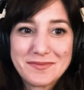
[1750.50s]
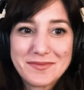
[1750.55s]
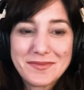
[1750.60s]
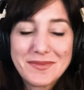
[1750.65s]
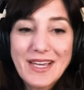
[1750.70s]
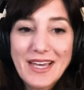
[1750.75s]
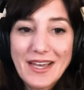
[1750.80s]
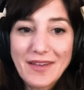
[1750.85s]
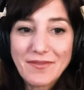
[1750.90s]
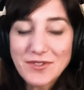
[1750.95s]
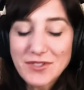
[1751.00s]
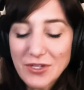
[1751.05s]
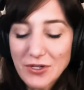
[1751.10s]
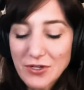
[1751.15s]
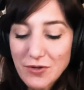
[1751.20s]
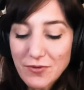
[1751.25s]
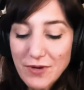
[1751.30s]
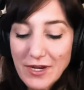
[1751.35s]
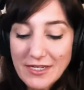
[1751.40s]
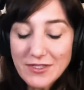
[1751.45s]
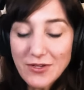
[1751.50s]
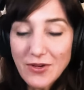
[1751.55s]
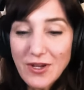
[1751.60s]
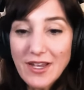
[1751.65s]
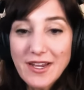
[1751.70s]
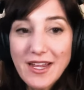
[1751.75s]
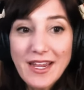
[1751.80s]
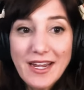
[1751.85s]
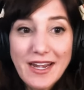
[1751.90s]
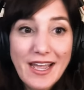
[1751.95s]
Yeah, so you're right. So
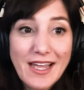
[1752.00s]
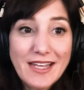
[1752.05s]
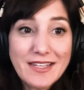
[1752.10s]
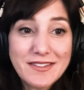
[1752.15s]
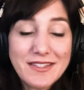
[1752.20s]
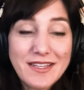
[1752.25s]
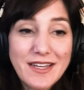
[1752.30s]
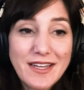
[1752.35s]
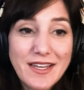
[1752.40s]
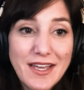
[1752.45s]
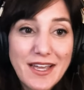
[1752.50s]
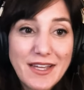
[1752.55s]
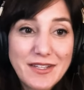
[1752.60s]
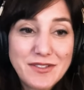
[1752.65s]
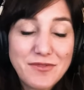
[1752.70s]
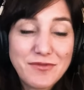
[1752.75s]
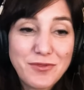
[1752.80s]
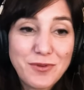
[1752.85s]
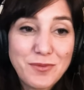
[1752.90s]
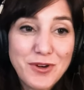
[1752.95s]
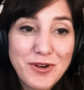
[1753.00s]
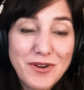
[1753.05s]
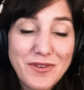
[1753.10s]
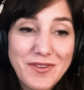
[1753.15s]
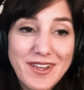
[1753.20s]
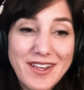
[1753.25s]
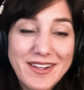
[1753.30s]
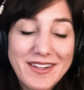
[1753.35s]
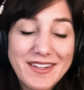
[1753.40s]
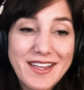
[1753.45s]
again, as a
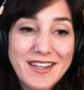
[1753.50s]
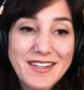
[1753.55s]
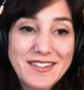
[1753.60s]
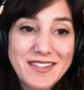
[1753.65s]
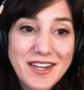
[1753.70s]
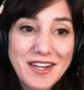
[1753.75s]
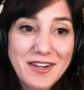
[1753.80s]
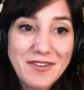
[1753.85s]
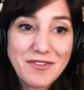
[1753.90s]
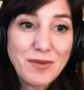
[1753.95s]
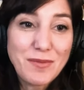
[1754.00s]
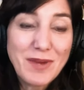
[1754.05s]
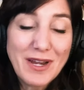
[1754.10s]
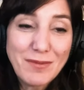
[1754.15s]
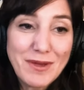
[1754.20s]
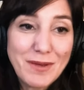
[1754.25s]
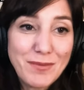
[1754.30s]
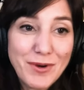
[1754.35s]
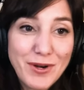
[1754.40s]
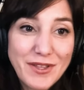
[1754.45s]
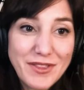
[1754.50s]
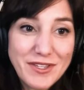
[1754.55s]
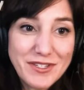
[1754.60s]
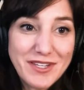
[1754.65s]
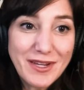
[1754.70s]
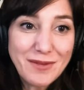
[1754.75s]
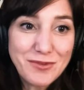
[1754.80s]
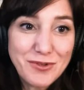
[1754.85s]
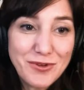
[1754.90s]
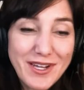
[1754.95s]
former executive committee member on the
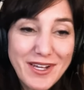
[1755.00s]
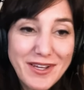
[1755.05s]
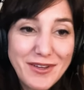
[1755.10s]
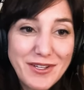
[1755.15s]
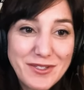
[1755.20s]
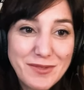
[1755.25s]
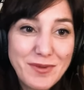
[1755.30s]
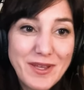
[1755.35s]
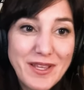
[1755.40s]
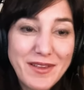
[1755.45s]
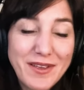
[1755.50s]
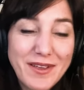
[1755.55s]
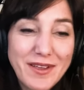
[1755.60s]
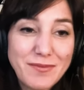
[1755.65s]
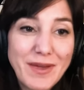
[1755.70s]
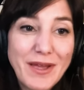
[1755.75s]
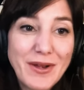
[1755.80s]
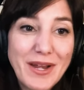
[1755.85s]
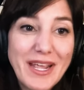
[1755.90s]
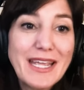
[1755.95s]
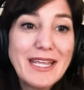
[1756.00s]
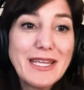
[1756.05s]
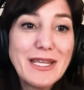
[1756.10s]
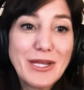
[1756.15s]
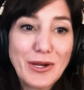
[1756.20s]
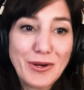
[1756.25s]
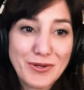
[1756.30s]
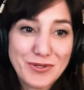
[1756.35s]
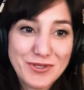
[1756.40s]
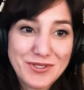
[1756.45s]
TAME trial, I spent about
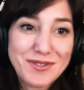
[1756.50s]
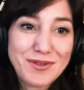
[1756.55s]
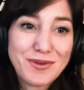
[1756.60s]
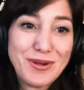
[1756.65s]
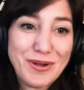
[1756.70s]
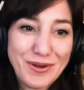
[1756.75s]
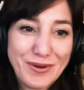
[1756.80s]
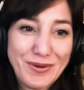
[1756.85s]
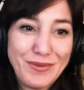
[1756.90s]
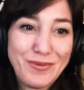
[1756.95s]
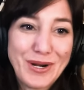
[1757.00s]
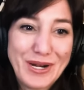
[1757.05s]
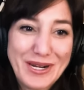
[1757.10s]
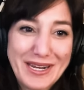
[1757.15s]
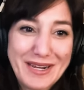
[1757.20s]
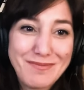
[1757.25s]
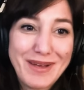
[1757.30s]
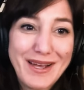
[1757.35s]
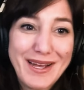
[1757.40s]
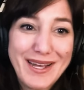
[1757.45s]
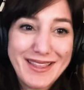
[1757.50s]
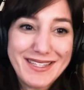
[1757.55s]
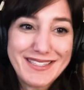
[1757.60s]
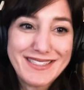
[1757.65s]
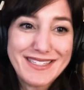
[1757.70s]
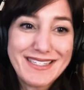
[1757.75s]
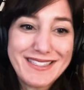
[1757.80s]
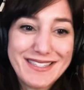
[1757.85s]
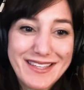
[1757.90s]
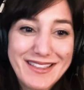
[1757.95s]
8 years working behind the
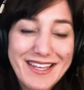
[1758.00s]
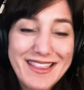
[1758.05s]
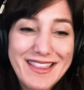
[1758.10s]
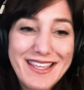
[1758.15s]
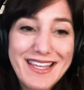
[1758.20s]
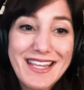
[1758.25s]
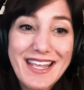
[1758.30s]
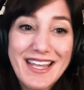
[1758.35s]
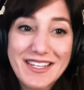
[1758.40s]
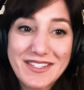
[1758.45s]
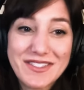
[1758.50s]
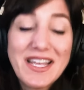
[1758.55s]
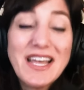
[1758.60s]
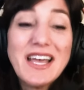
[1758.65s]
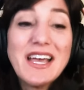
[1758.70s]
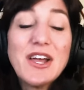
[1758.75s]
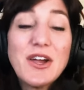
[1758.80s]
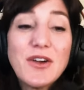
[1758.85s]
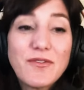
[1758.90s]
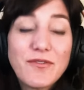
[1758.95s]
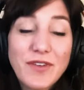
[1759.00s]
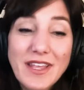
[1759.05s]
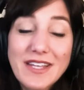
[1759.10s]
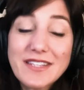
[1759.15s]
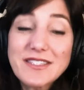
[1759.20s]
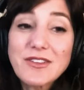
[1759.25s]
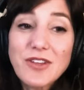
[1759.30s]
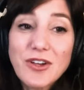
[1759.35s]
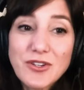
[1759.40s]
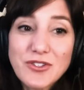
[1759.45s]
scenes on that thing. Yes, for
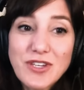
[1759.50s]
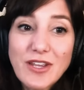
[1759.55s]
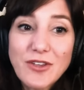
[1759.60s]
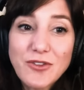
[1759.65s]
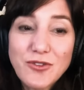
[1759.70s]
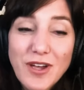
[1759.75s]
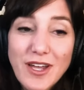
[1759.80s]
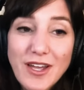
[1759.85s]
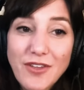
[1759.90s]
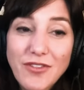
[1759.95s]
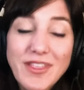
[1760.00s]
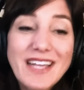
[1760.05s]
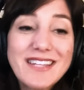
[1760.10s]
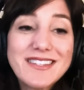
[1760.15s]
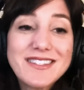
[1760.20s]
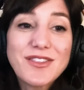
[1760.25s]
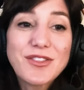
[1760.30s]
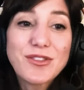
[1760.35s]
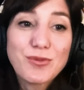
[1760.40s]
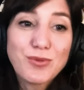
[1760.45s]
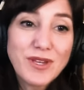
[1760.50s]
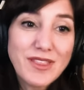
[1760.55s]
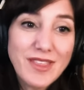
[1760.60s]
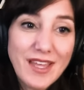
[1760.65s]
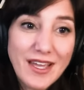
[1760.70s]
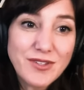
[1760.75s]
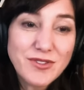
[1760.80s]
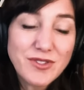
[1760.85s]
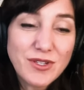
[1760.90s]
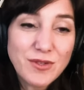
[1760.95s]
that's a large scale trial. That's a
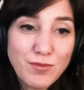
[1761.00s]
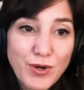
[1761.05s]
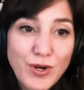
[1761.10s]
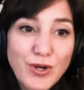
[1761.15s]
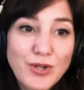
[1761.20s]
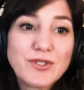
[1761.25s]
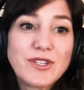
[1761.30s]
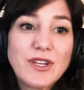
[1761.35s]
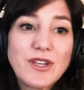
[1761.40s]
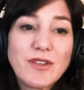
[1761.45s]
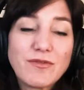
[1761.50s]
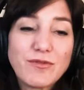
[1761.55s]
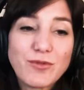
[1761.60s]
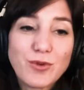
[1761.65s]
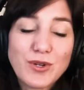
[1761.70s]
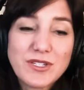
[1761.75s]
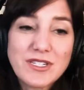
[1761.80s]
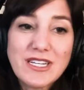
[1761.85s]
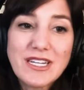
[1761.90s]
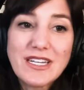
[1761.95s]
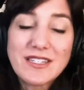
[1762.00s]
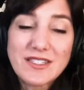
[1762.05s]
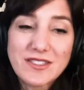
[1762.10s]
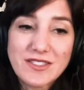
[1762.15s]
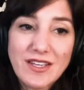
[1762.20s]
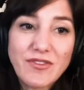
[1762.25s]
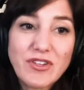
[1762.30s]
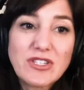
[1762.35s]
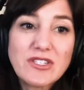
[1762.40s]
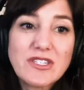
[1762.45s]
3,000 person, 14 to
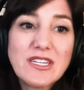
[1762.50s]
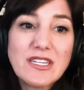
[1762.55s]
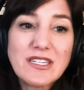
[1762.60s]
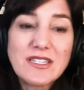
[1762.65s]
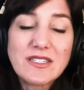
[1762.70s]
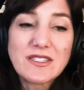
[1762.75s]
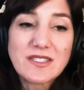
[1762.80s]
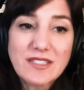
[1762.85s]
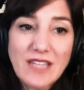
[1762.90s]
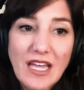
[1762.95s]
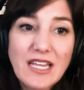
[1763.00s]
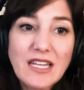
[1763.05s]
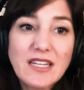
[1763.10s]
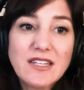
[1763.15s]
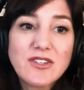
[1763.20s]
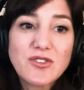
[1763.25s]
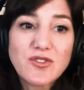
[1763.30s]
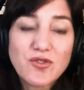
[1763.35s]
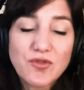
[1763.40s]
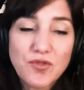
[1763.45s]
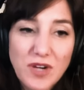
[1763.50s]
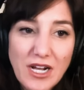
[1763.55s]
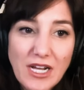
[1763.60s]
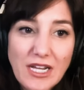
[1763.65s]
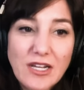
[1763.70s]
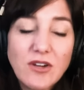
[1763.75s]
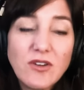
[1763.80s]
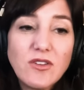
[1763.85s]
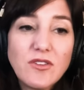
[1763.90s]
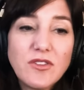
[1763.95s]
17 site
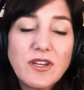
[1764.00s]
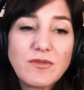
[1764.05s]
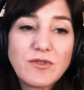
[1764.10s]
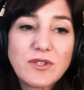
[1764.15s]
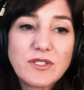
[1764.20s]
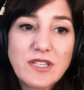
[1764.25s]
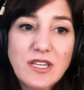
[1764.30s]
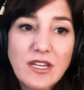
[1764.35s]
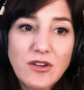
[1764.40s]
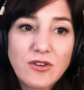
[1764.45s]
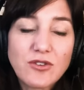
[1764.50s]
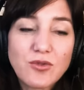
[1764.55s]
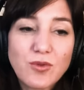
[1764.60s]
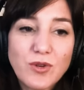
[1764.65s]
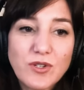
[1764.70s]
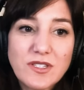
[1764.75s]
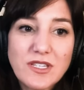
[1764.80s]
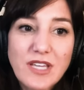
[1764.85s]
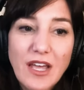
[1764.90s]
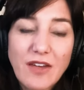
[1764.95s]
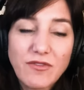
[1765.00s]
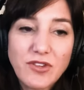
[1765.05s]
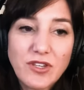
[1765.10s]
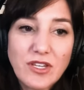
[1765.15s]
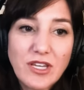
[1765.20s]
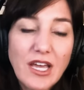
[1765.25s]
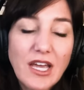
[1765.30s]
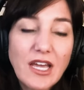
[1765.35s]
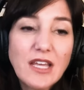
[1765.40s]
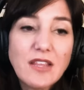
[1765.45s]
trial that was geared towards the
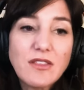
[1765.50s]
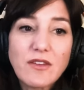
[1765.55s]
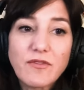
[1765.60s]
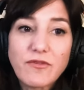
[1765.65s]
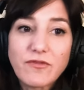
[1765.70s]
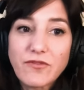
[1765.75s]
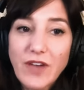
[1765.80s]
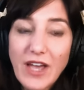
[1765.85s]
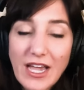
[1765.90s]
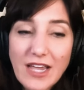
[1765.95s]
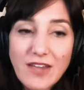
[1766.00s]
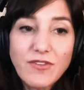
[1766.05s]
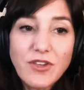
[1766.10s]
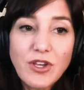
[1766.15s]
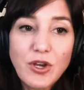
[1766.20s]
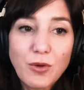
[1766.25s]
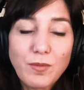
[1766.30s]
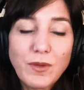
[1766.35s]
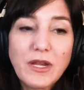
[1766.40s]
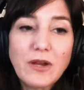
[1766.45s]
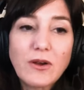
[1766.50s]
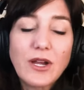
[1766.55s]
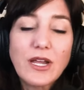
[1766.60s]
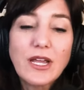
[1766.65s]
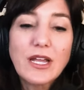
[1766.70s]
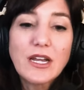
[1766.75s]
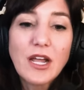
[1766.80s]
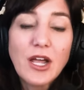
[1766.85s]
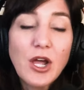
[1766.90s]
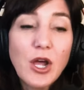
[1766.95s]
FDA, the 5 year
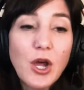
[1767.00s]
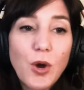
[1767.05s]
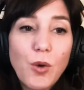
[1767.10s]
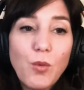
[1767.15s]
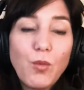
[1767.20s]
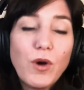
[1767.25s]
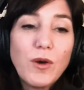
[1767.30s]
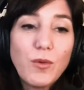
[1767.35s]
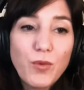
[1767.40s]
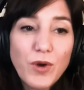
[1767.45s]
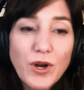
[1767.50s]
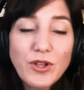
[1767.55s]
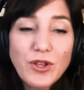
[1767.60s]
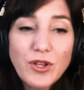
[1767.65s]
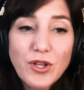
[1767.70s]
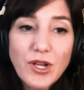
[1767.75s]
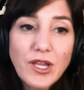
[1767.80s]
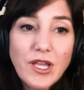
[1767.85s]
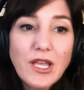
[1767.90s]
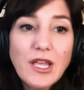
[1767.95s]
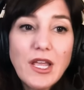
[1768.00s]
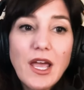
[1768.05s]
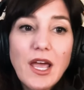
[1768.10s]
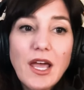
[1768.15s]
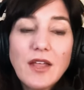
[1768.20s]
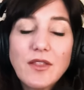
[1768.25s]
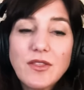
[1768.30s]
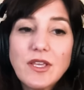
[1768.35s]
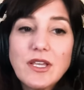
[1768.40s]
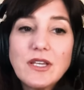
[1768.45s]
period. What we're looking
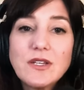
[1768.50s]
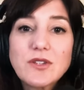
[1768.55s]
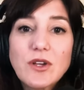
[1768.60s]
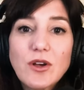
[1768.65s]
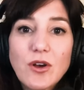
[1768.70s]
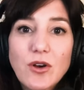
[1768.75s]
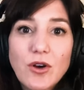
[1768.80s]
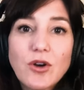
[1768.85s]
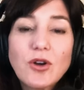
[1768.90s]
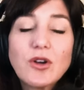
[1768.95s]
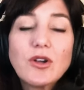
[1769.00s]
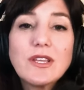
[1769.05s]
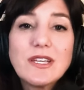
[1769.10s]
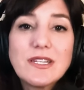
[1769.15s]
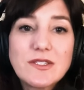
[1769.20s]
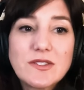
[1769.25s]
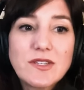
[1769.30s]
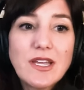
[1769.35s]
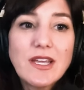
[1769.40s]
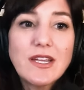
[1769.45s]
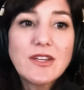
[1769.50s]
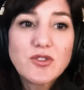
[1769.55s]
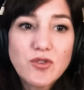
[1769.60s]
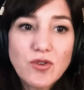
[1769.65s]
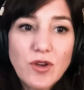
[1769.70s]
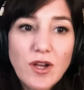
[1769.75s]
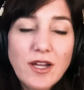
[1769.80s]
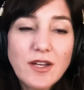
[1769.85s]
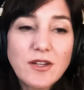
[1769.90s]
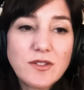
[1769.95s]
at, these are early
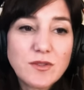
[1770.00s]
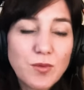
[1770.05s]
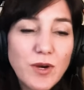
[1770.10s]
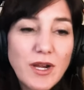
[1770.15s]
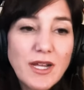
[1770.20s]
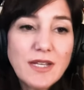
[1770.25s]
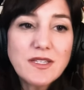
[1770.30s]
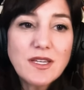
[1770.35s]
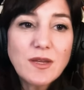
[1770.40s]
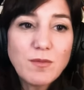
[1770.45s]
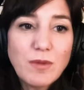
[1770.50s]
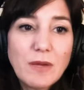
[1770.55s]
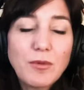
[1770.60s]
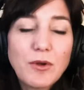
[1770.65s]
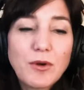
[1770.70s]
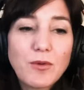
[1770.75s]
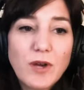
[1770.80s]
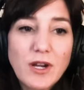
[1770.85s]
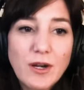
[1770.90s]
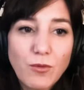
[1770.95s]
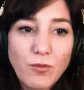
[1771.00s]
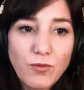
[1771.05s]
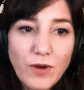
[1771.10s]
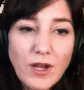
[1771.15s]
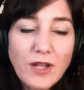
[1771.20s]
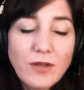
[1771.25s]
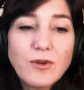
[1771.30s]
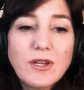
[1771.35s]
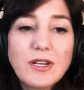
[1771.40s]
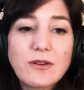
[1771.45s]
stage trials. We're asking people to want to
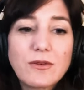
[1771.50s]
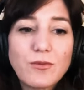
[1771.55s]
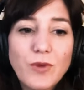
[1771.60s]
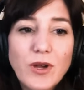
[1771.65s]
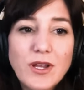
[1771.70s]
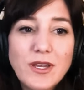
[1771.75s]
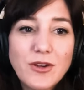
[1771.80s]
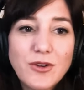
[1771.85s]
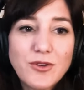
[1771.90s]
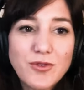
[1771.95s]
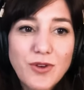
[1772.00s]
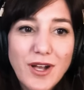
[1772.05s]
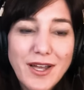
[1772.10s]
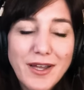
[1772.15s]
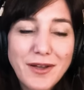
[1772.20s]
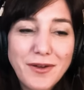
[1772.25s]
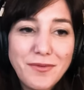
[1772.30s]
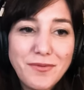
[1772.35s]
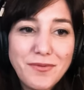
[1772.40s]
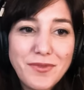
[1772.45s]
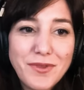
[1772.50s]
run a 1 year trial,